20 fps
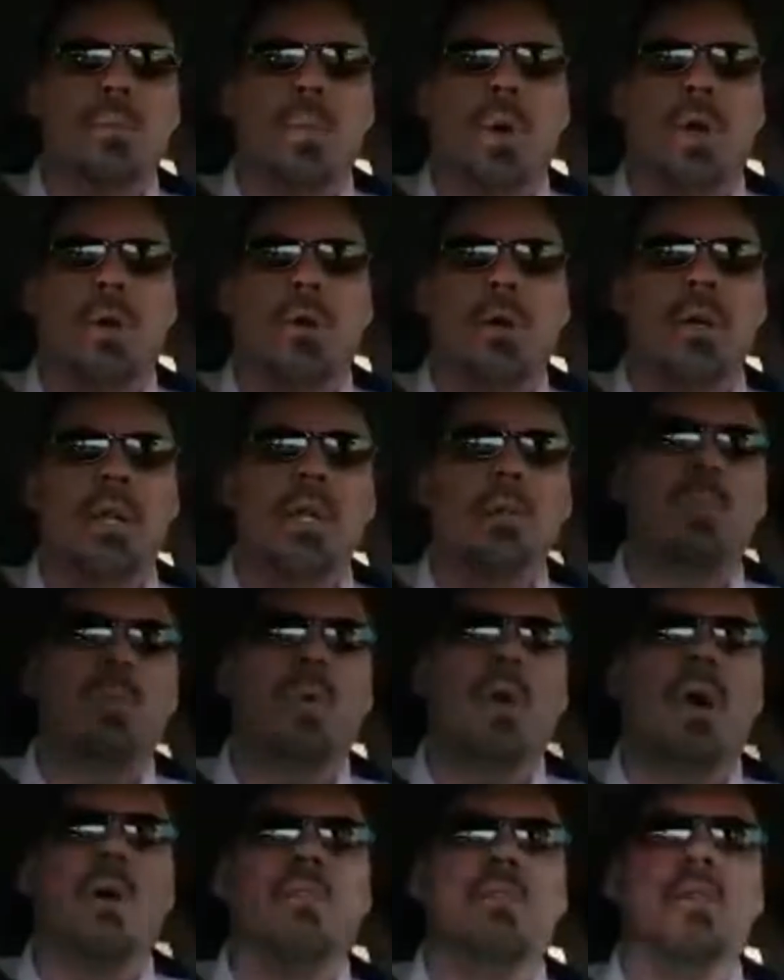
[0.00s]
modern day
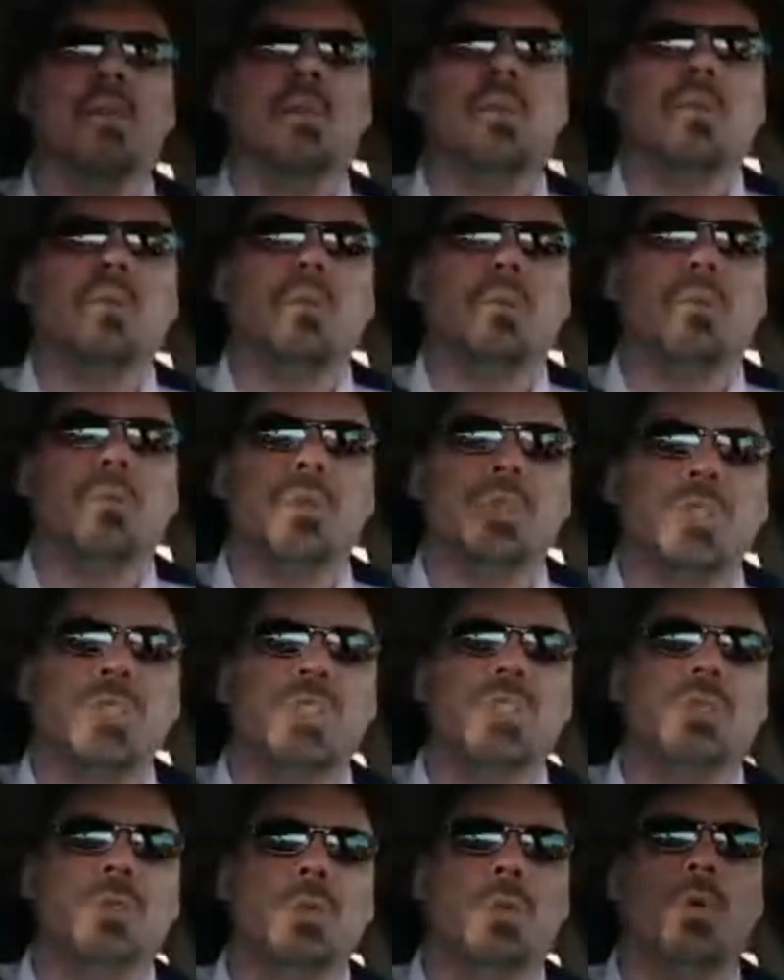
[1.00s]
prophet who
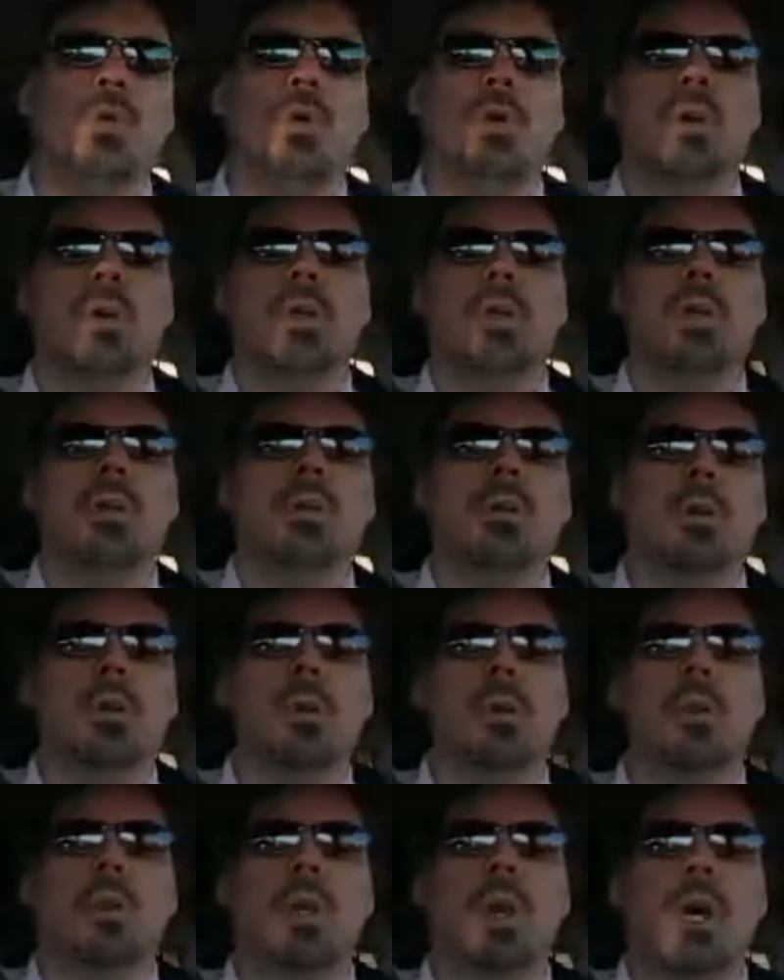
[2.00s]
restored
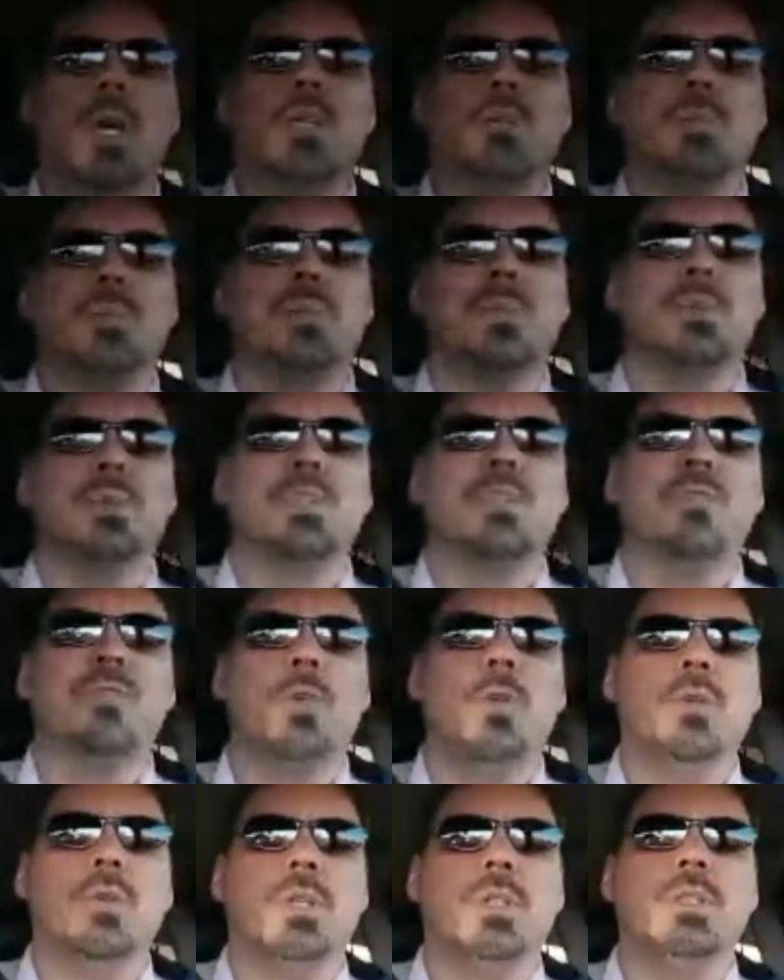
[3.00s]
the gospel to its
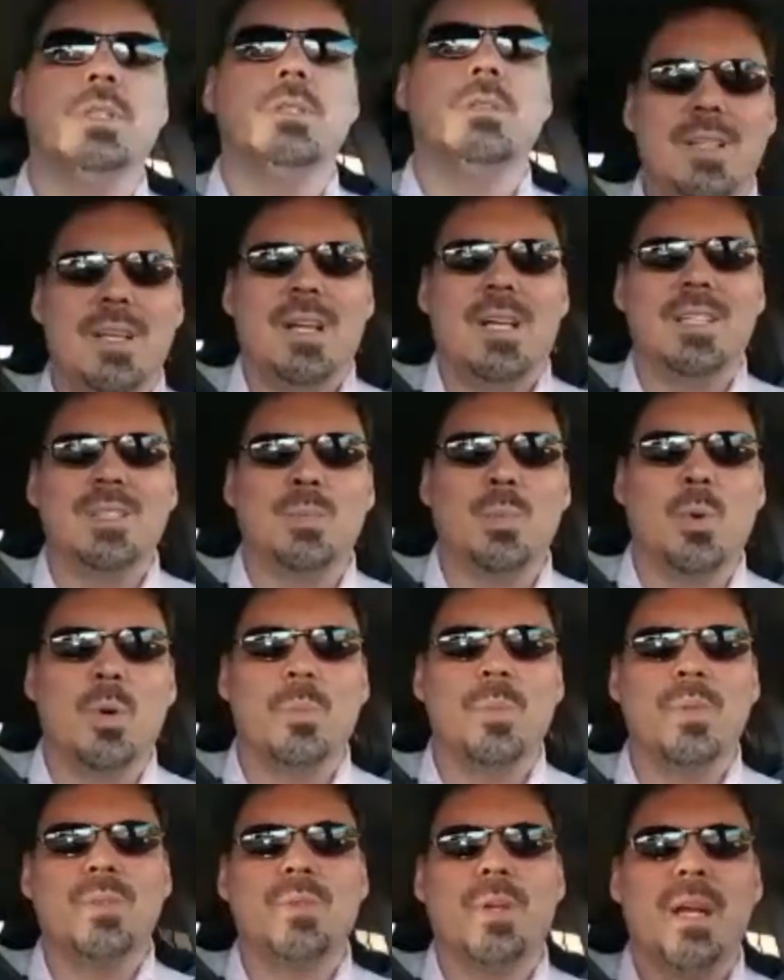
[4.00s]
fullness, us
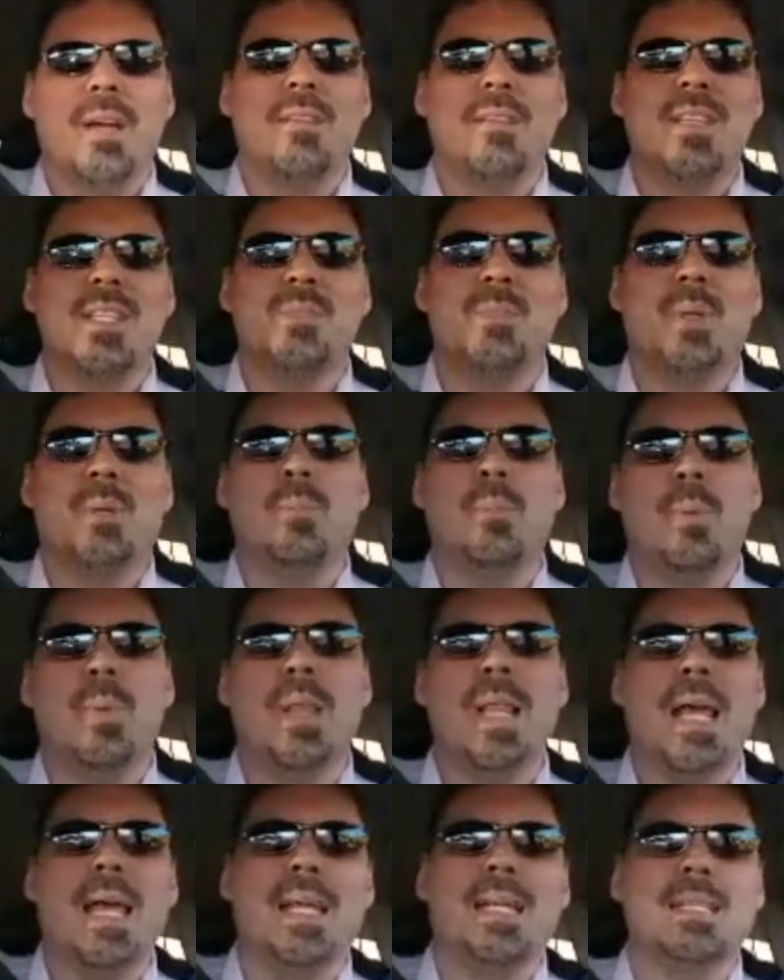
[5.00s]
Mormons were having this big
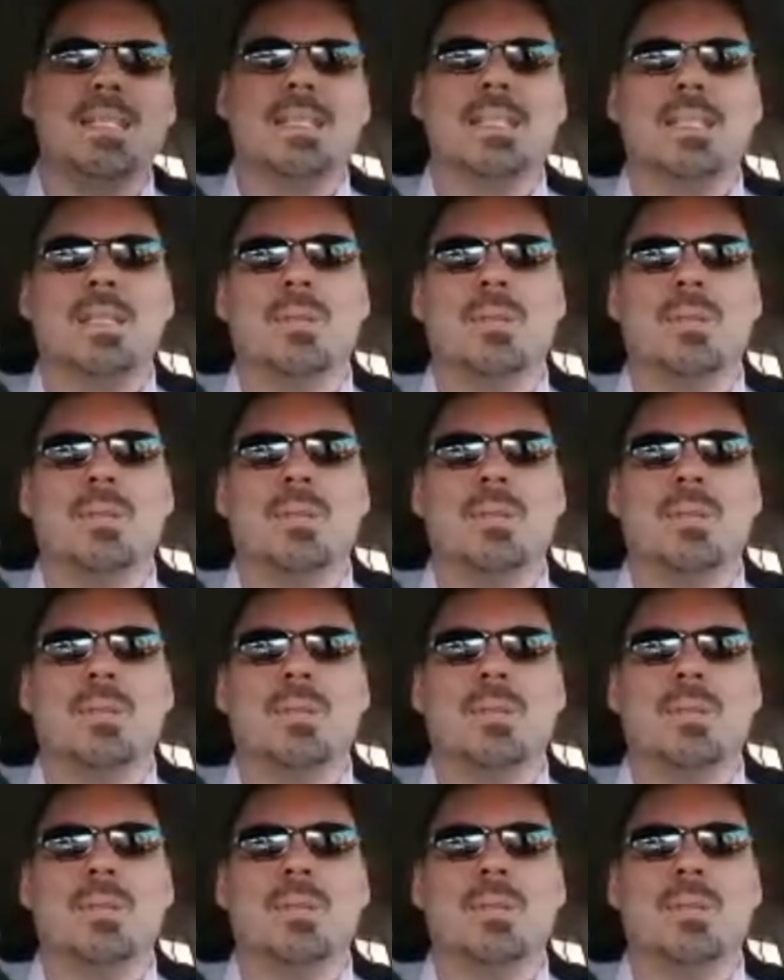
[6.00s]
plight.